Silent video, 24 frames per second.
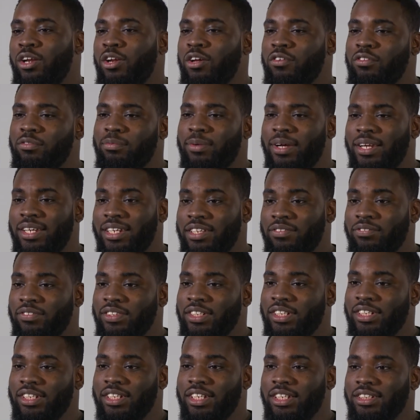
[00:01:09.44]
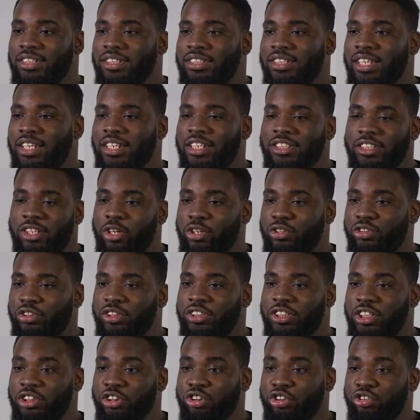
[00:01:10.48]
love about living in Leeds is that
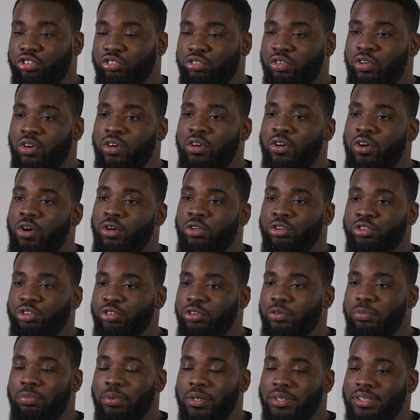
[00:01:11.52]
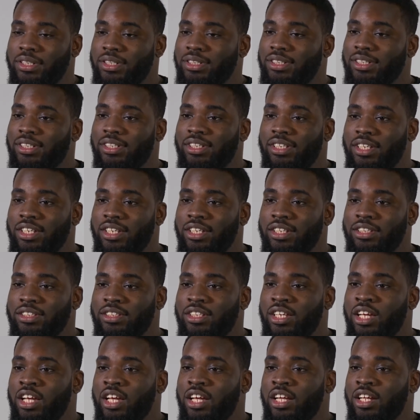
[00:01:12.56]
there's a strong cultural presence in Leeds.
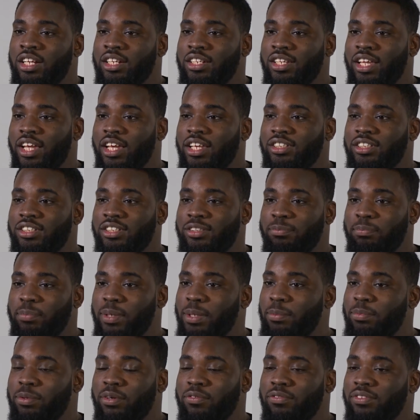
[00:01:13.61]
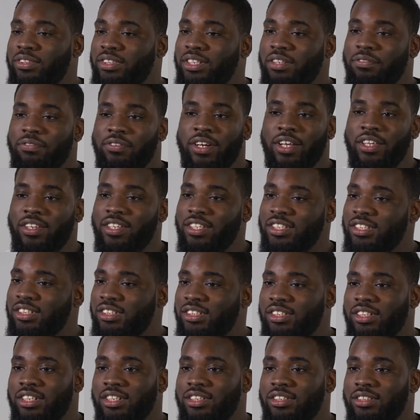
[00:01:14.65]
There's people of different
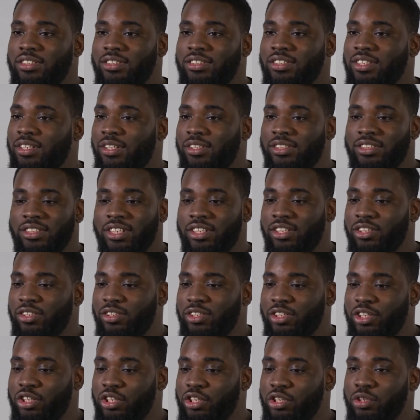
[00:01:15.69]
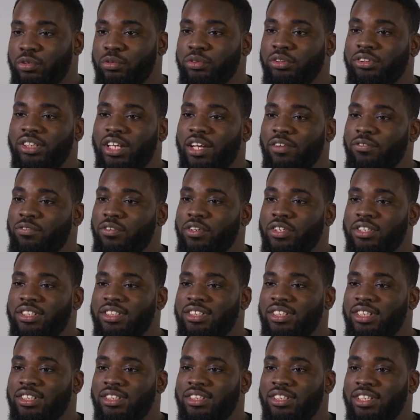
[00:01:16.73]
ethnicities. It's a huge diverse
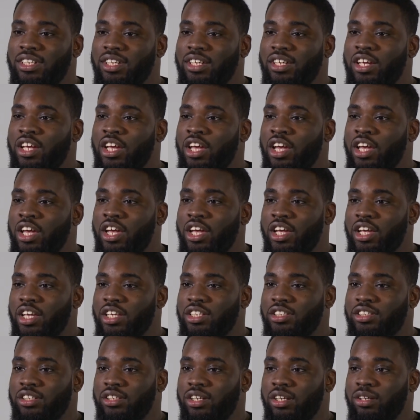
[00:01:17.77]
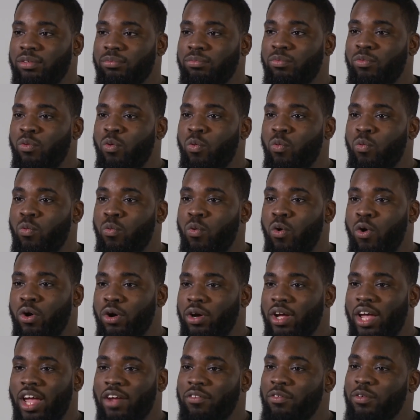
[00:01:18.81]
city. It's
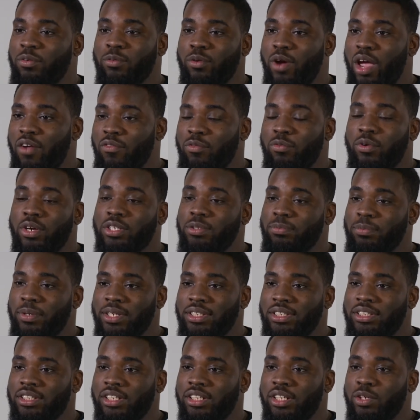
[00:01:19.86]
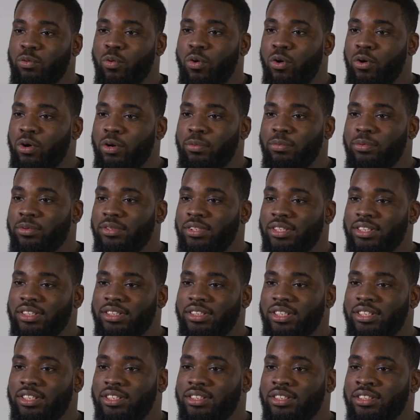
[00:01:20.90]
everywhere is basically walkable
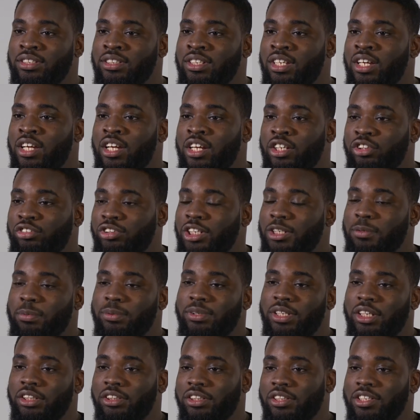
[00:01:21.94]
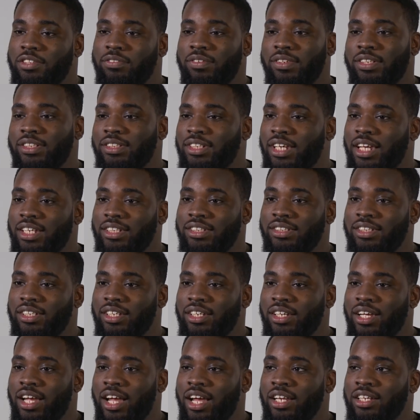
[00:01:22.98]
distance. Transportation is
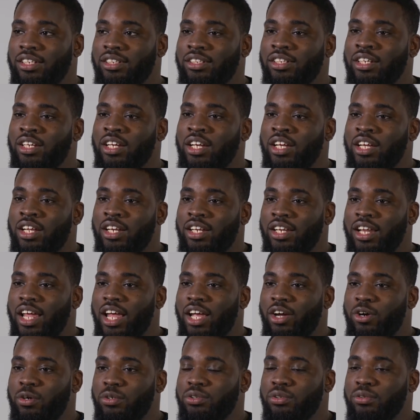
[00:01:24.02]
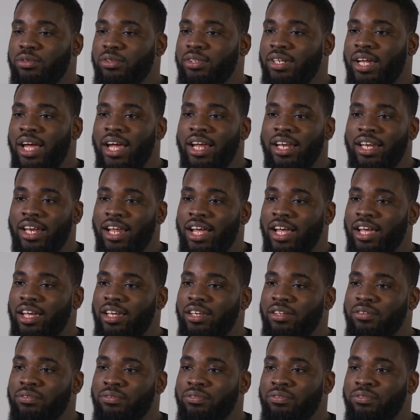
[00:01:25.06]
fantastic, and like also
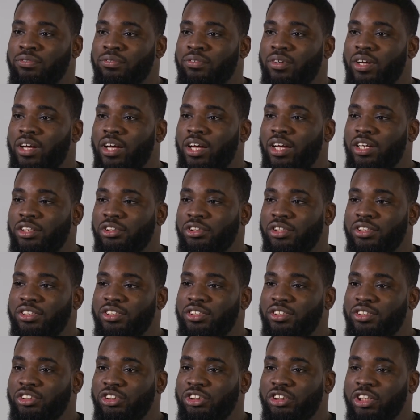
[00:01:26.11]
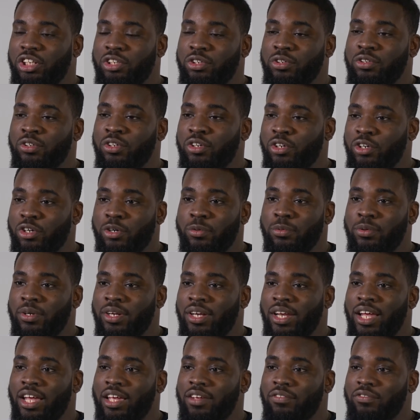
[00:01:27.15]
nightlife and just general urban
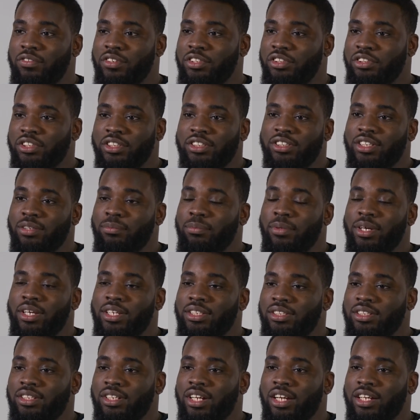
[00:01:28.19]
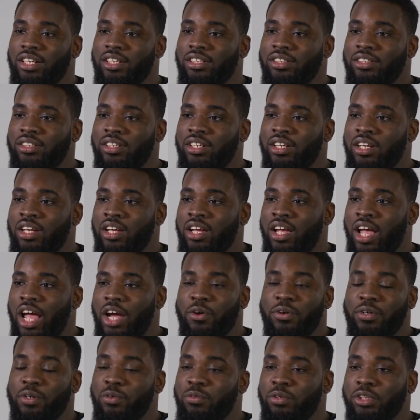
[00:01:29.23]
life is just amazing, and I
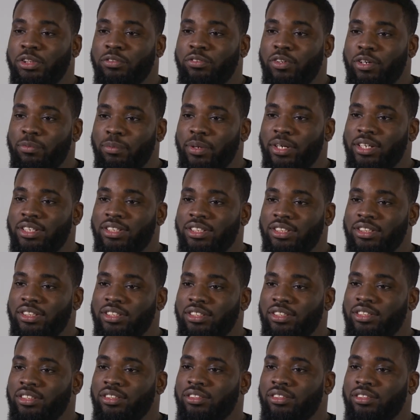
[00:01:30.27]
couldn't wish for a better city.